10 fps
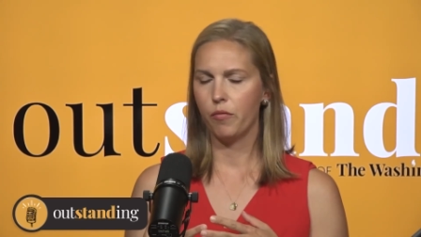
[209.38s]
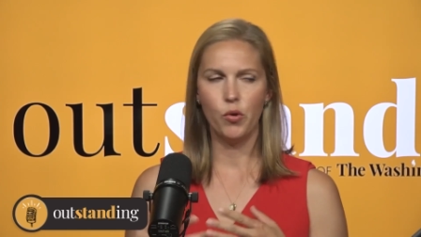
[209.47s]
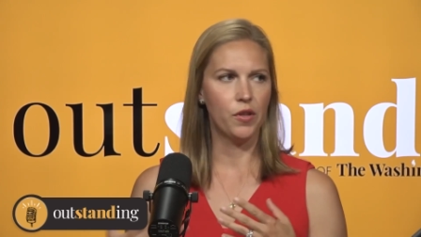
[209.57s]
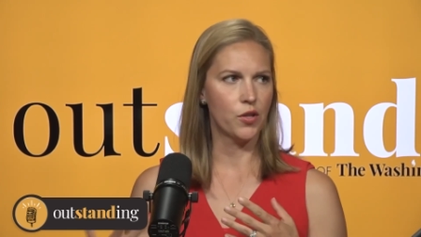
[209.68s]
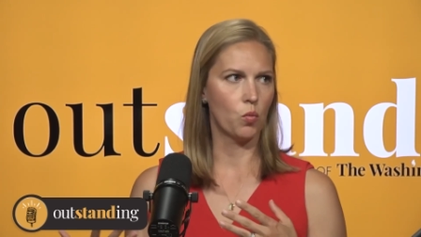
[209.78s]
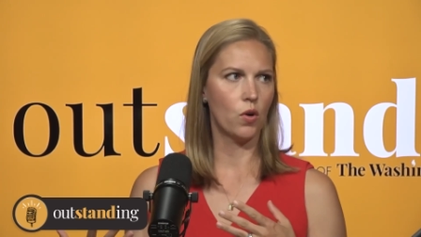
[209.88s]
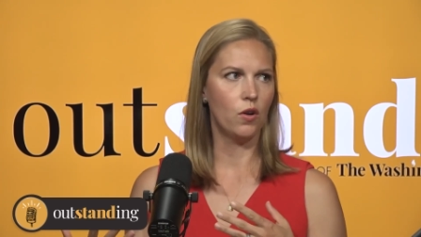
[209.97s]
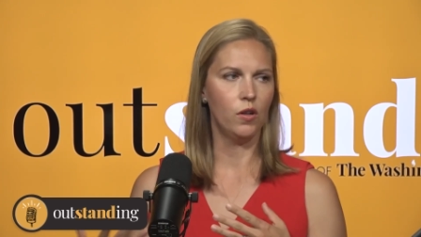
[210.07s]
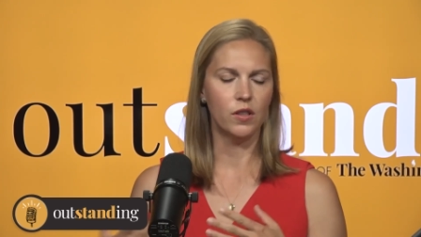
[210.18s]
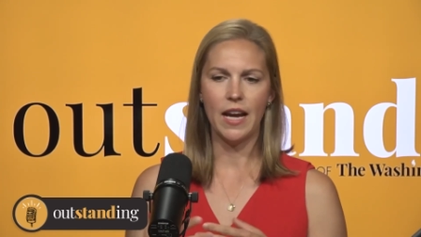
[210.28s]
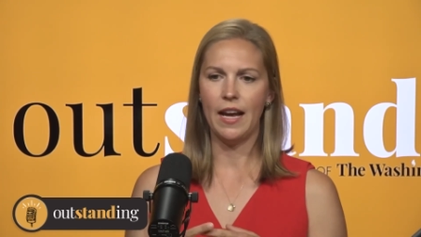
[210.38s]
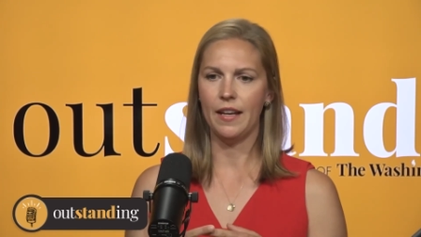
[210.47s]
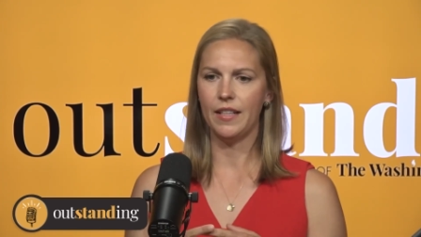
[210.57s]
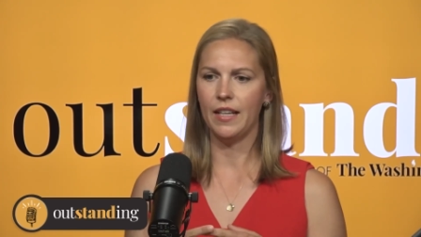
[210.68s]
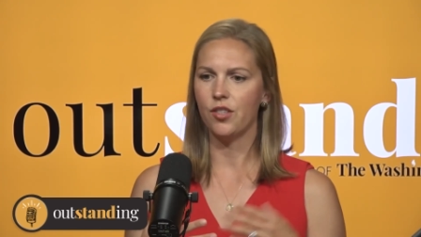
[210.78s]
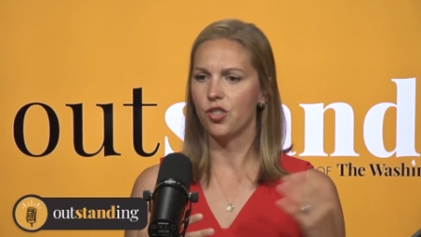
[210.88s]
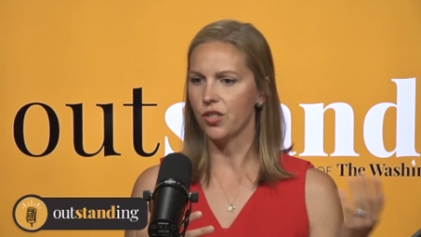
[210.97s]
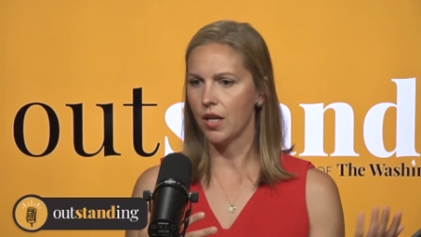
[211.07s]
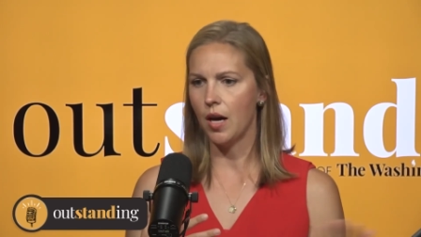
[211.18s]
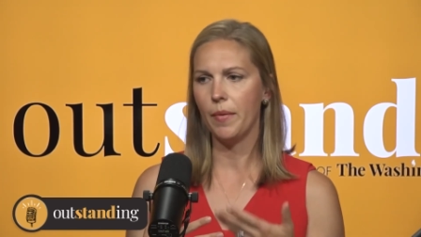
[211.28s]
through this world, and it is
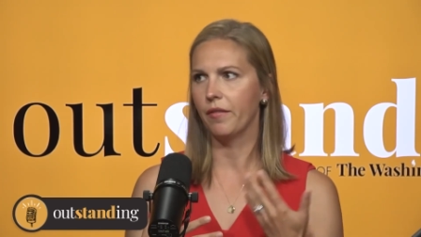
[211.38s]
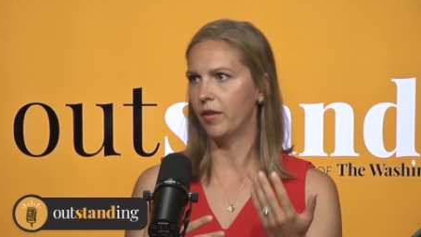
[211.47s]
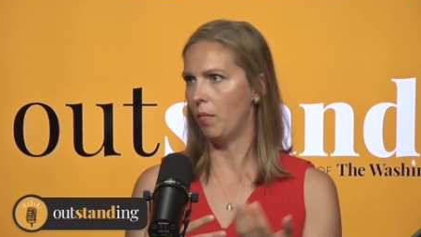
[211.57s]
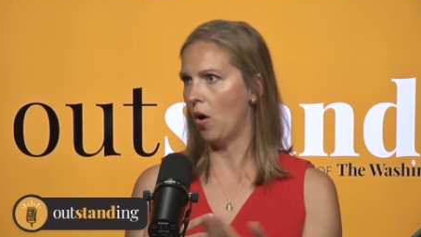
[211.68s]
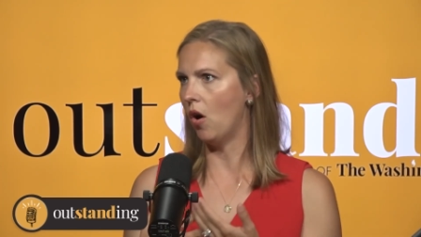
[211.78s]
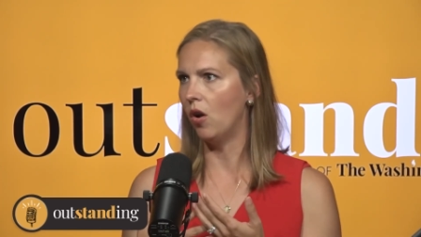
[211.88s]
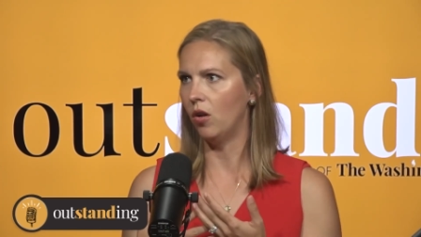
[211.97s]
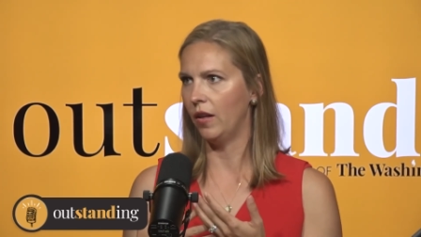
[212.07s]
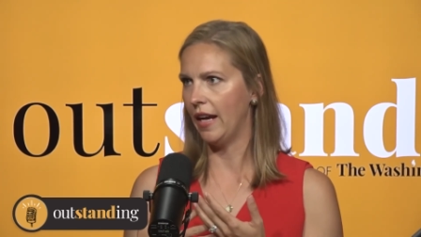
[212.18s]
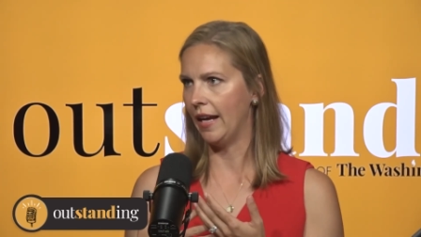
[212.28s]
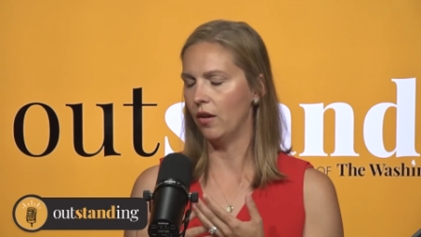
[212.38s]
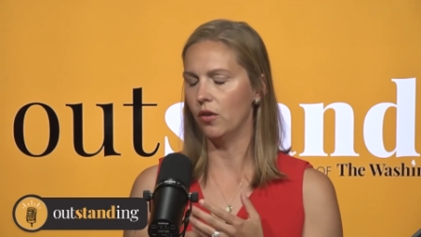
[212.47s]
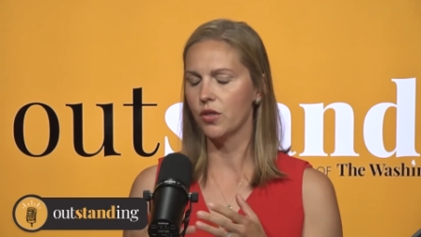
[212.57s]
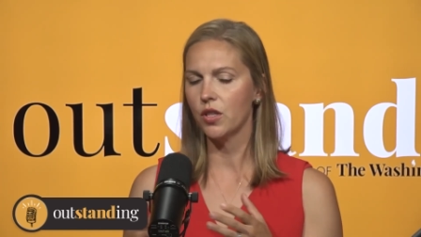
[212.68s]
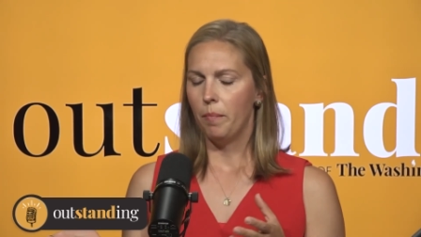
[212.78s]
just coming from all angles.